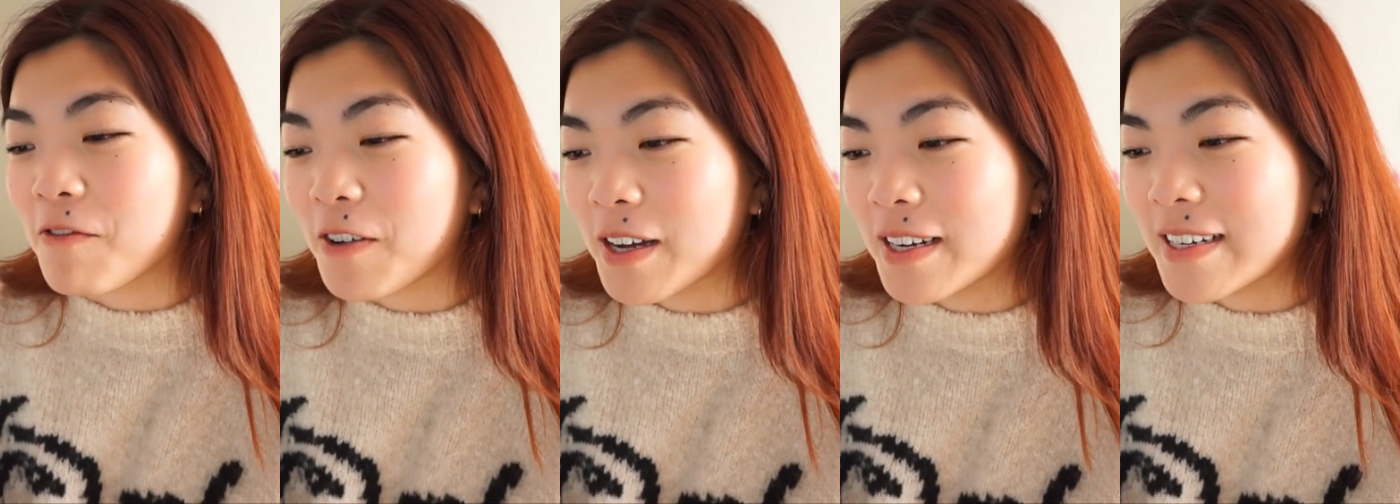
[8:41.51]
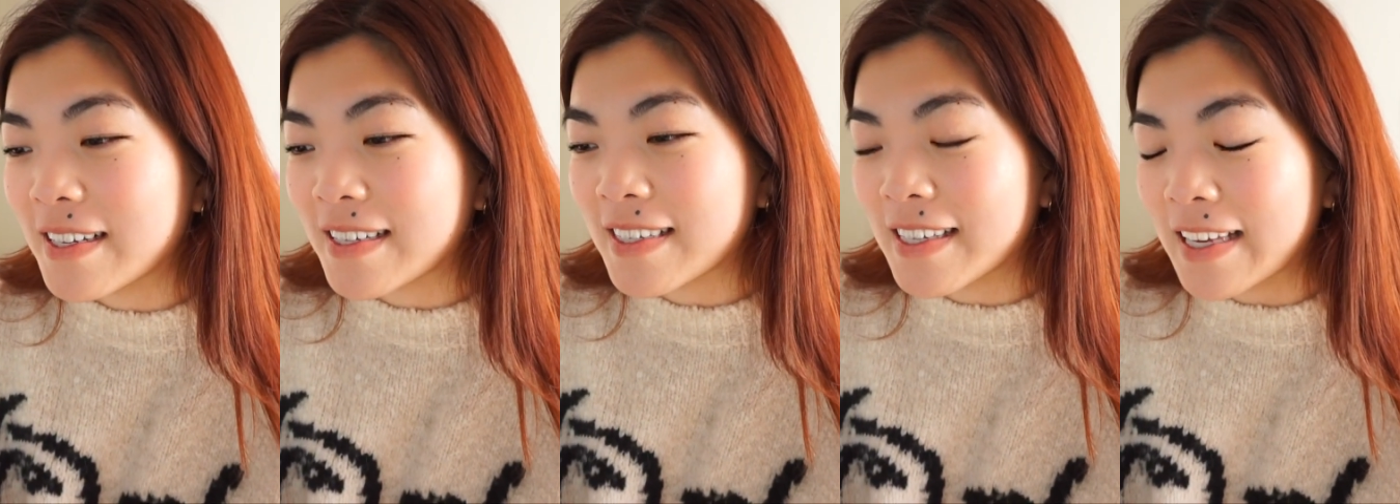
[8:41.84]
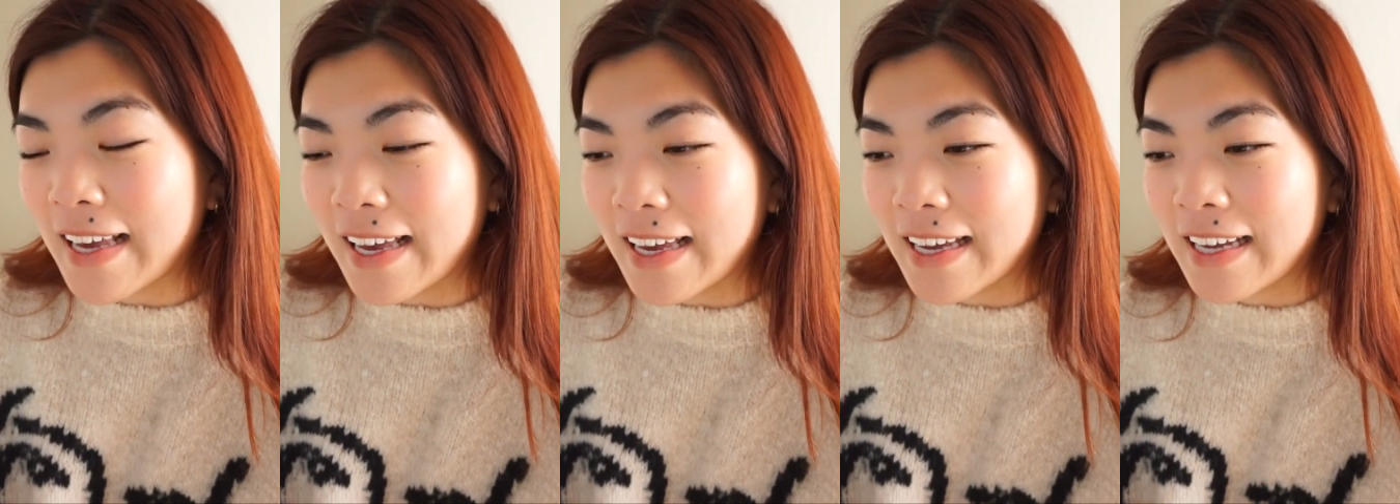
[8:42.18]
fun
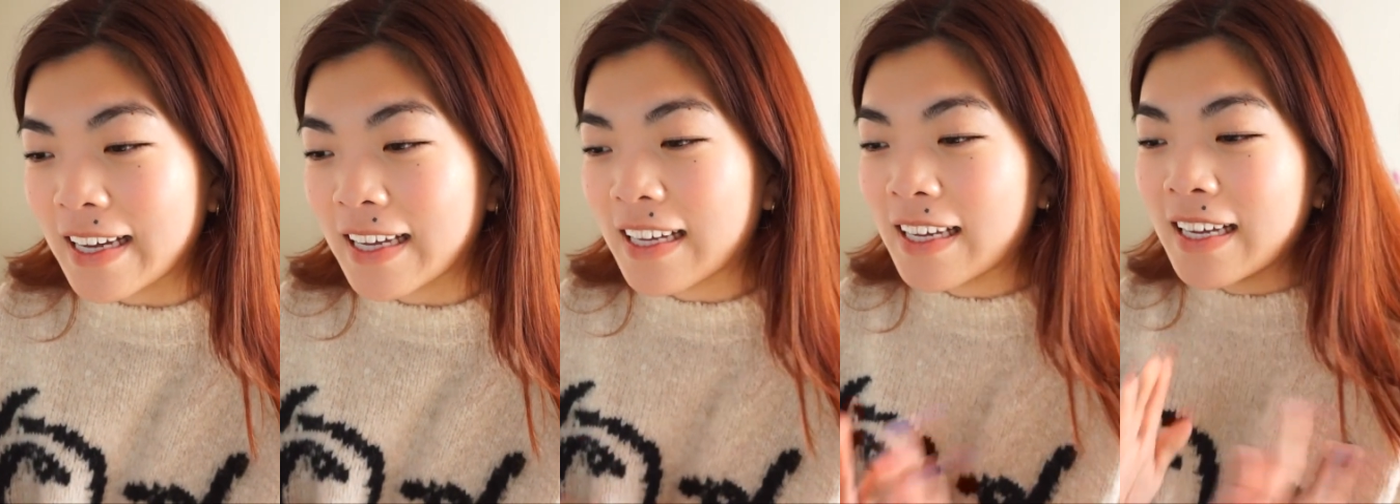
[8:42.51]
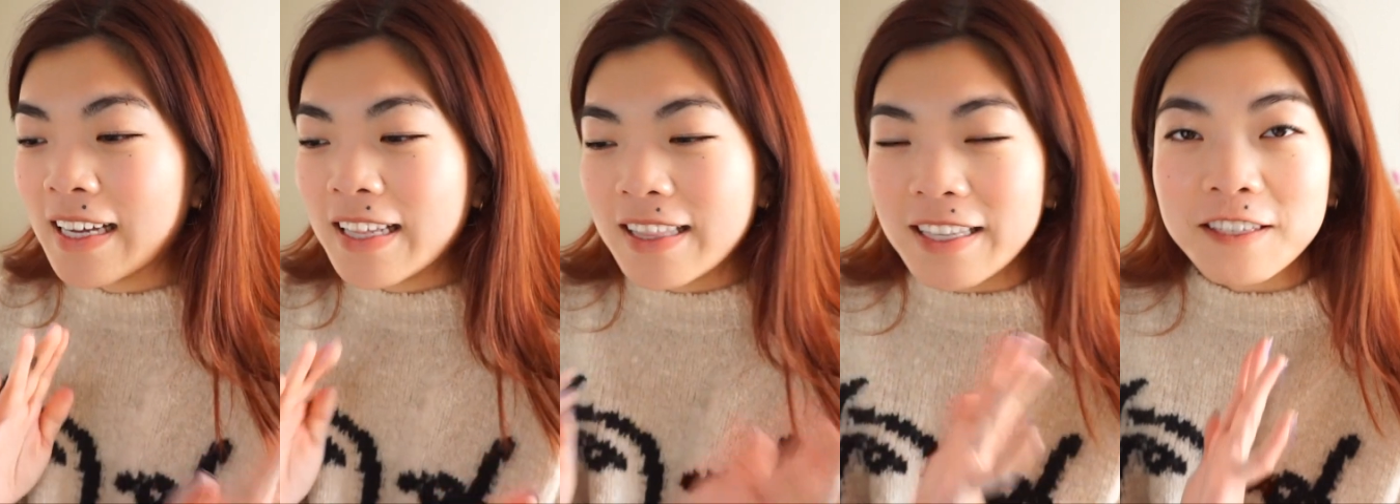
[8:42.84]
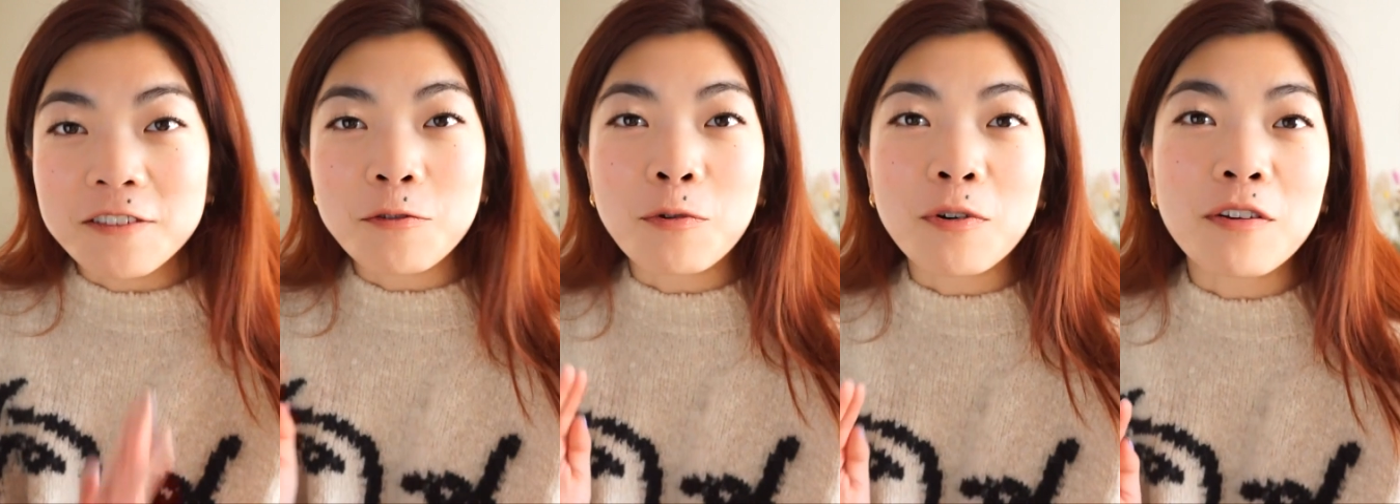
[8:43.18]
seeing
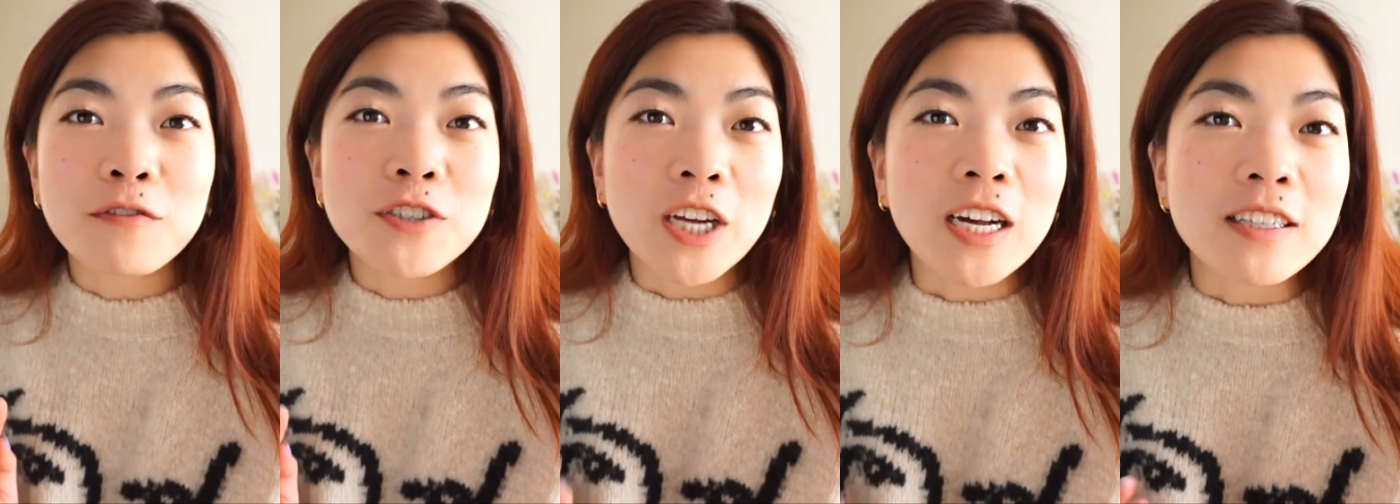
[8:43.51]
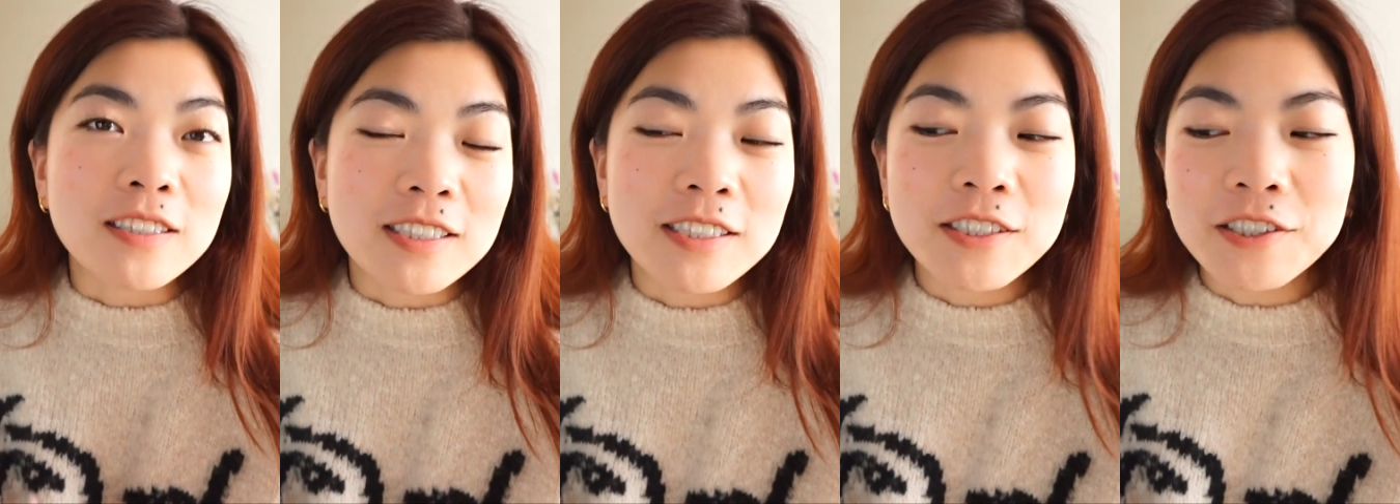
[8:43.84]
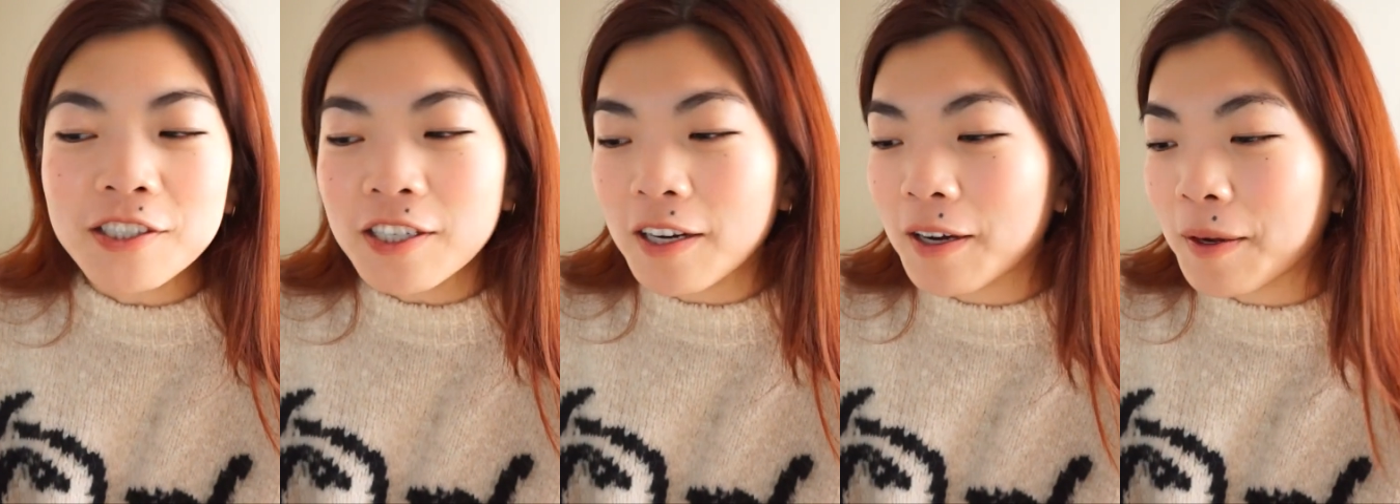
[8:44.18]
this sort of challenge,